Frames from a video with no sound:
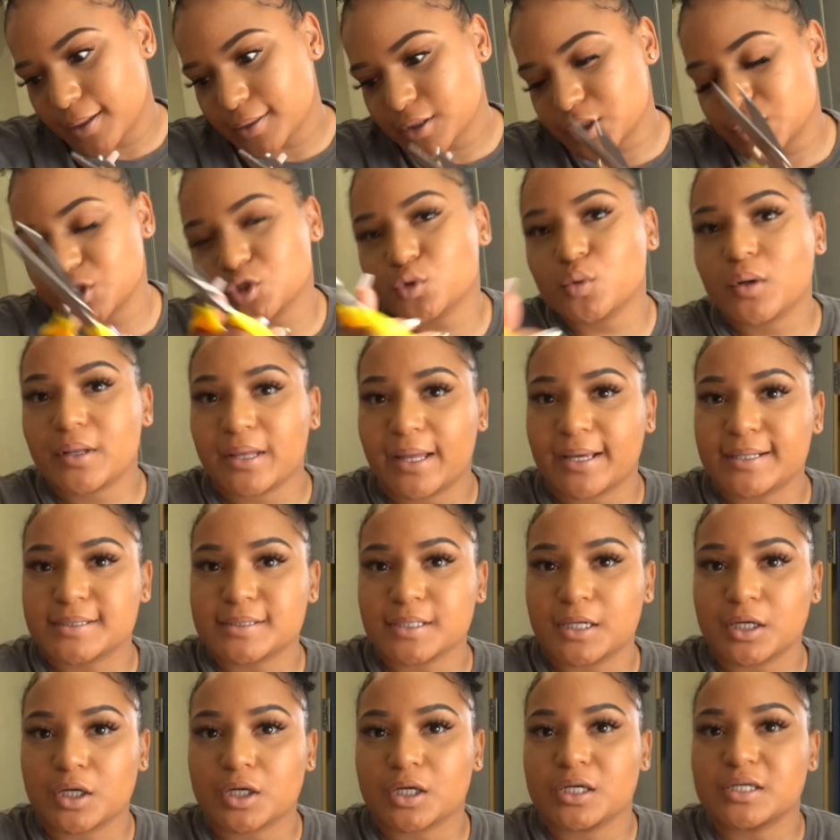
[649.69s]
to do a leg
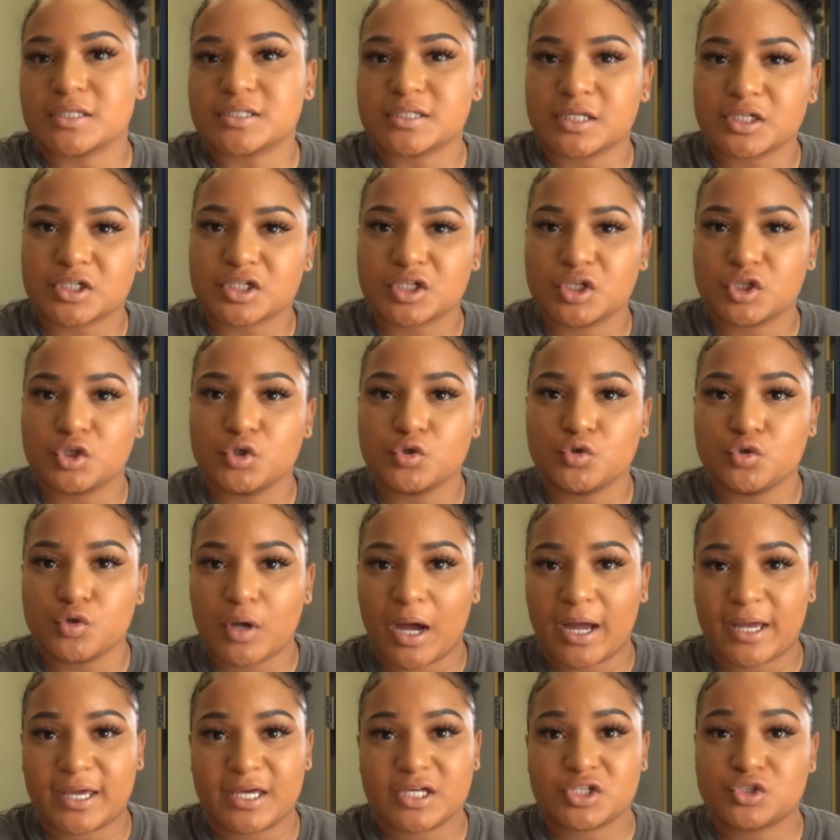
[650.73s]
tuck, essentially,
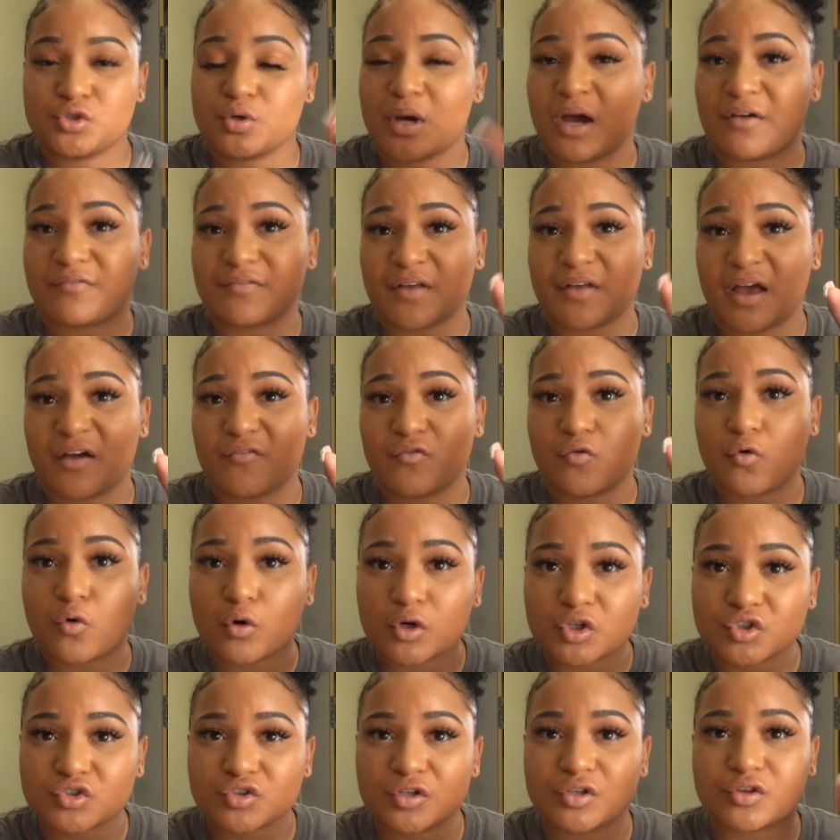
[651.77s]
I guess you have to have core
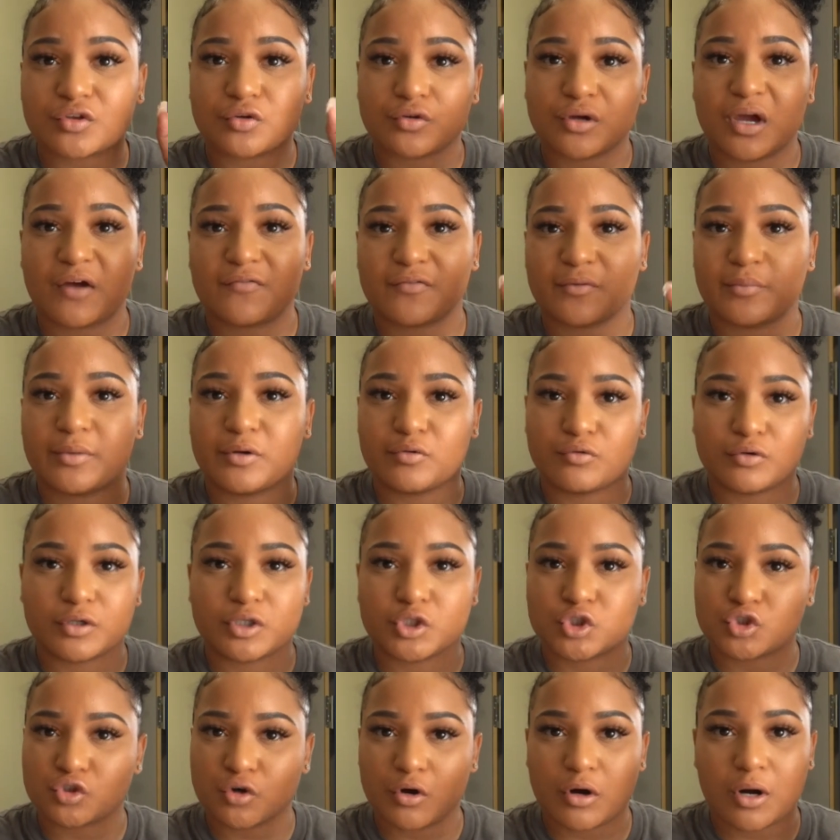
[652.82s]
strength, or you have to be really
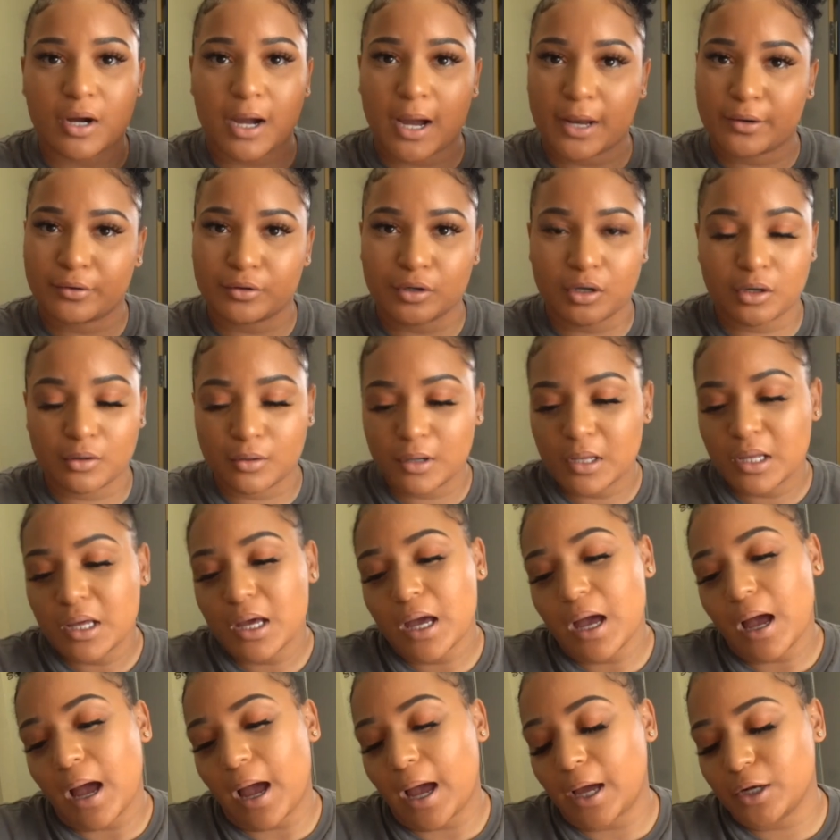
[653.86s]
strong. I don't know.
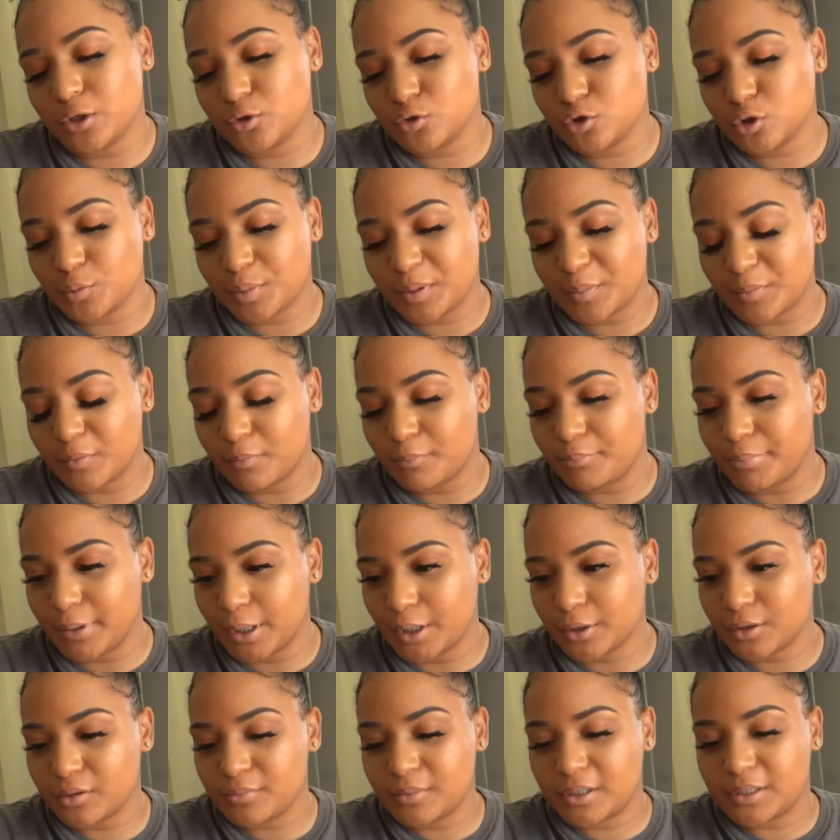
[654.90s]
I do know people
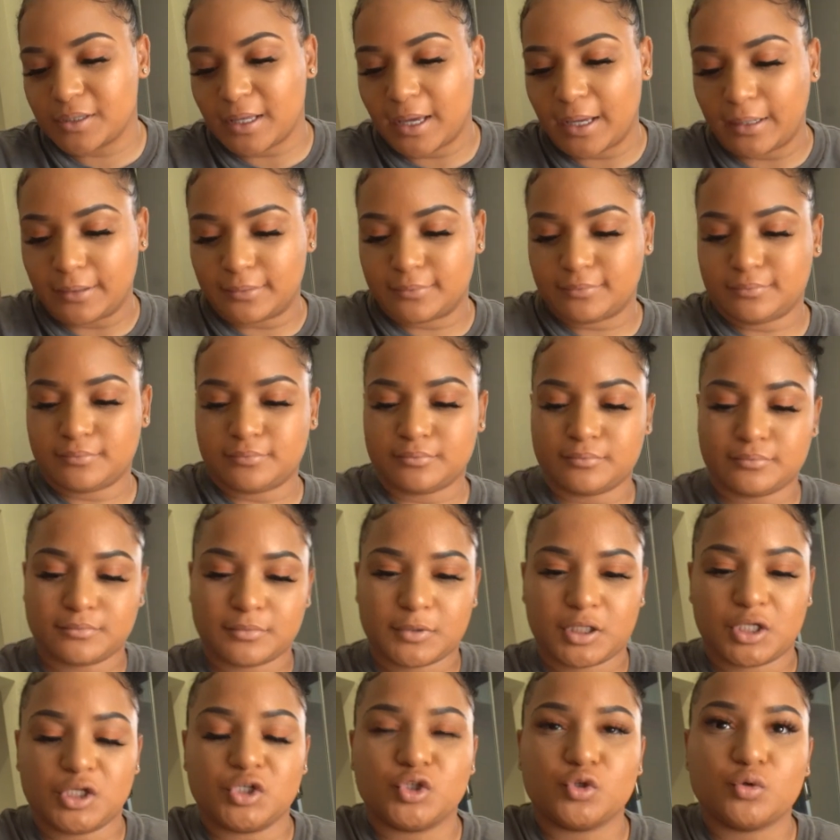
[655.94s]
bigger than me that
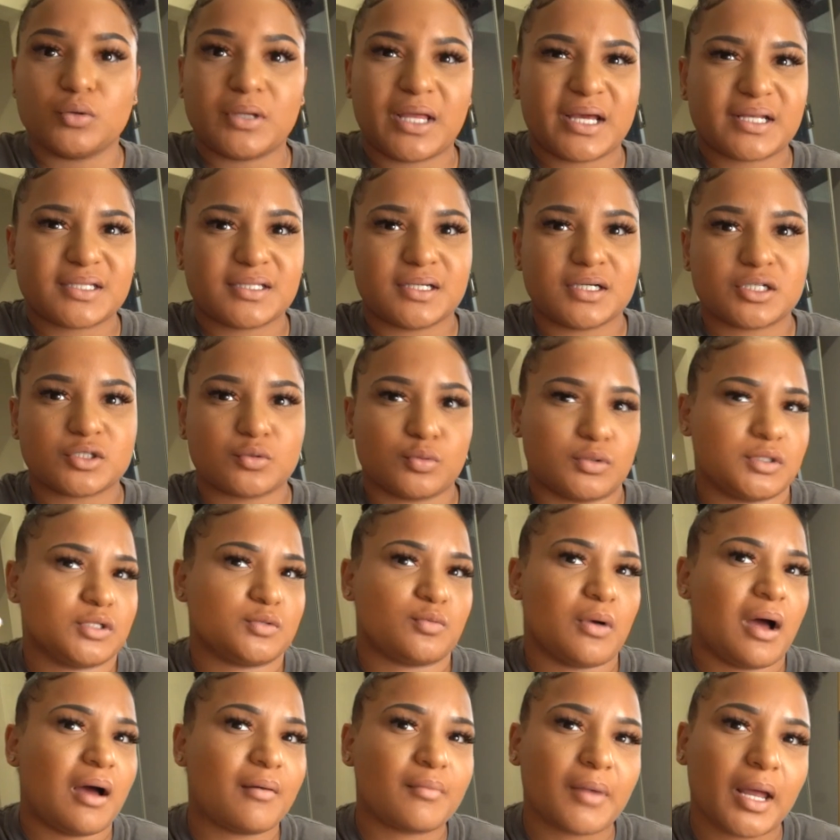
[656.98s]
can do leg tucks, which is
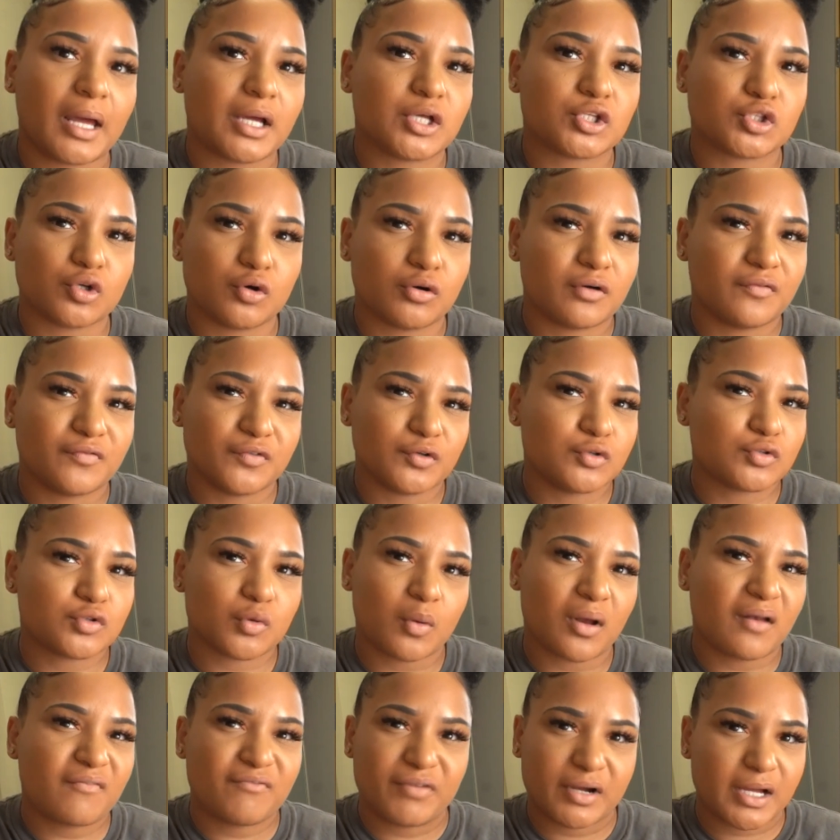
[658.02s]
why I'm like so confused on
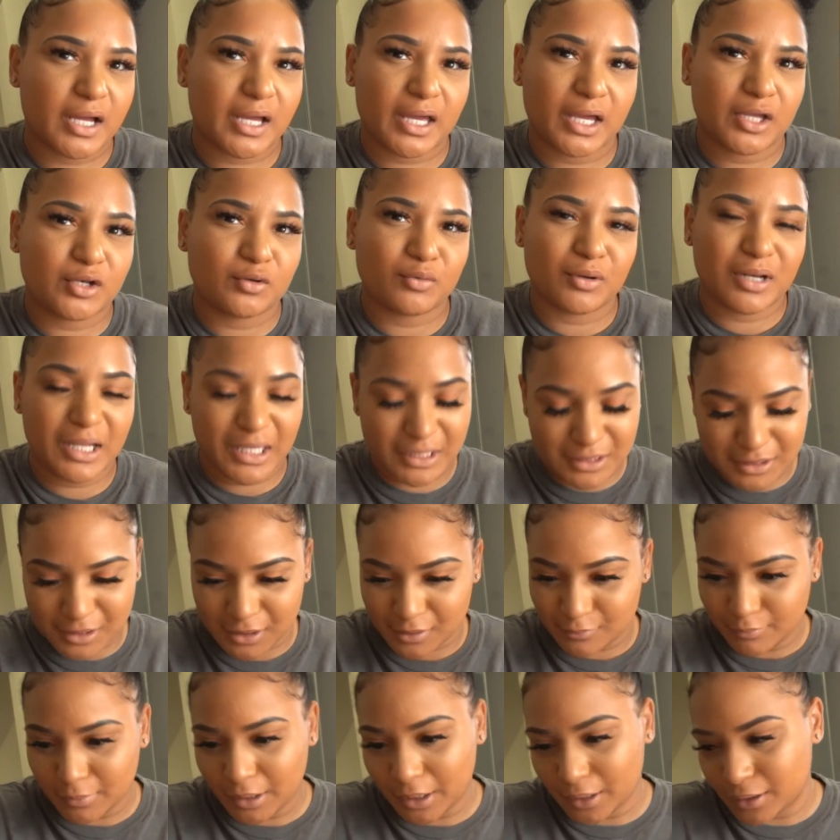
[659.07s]
why the fuck I can't do a leg tuck,
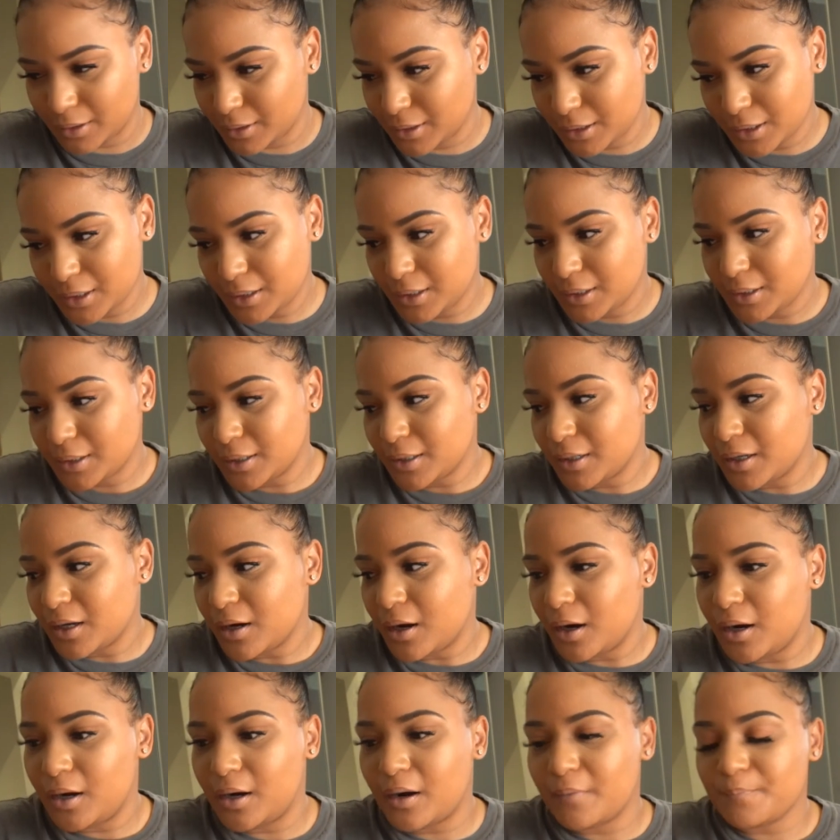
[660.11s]
but.
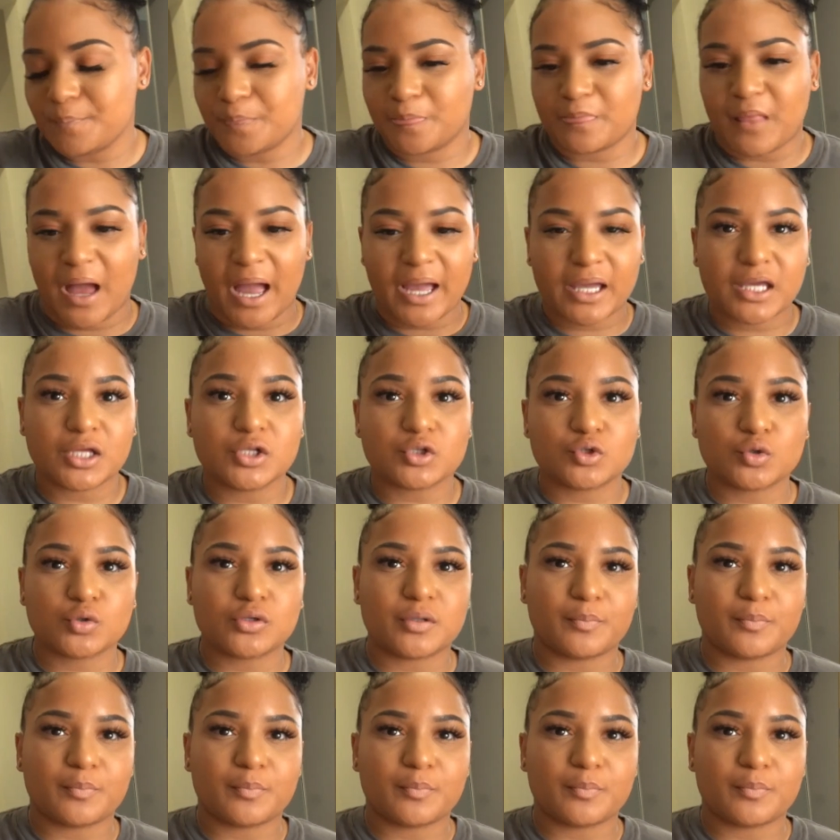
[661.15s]
I can do